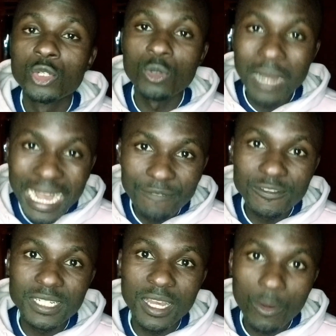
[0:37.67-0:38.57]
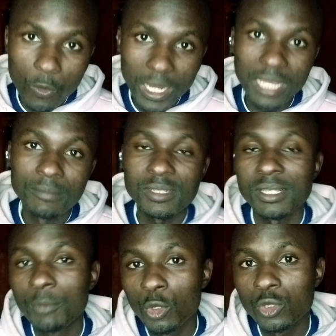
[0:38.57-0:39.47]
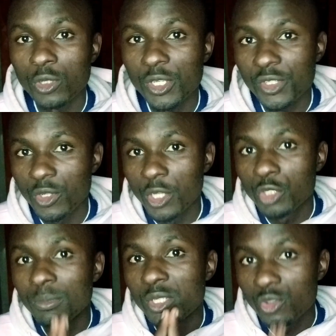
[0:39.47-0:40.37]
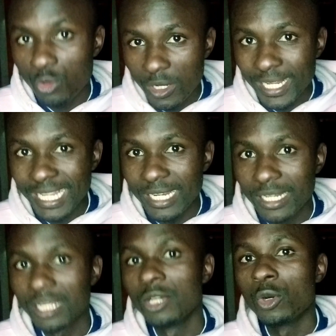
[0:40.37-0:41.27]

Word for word: to after William Samoei Ruto is going to be sworn in